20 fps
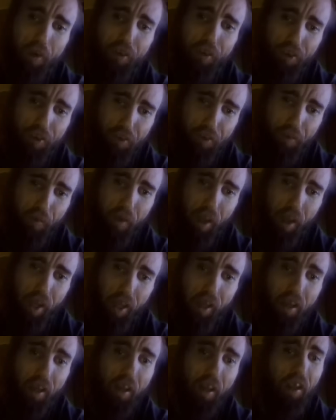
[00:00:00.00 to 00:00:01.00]
as you
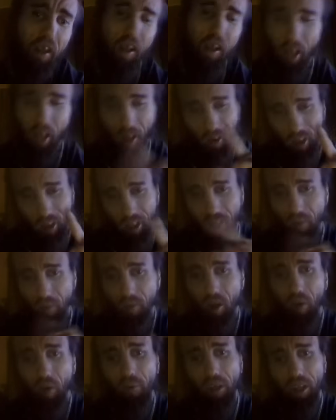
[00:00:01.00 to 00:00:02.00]
can and let them
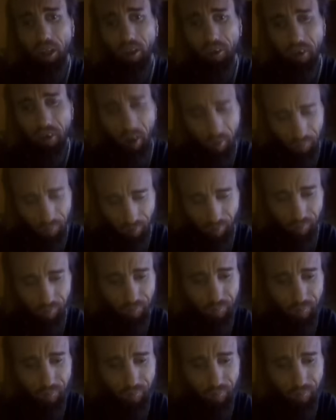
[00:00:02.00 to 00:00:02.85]
know that you love them.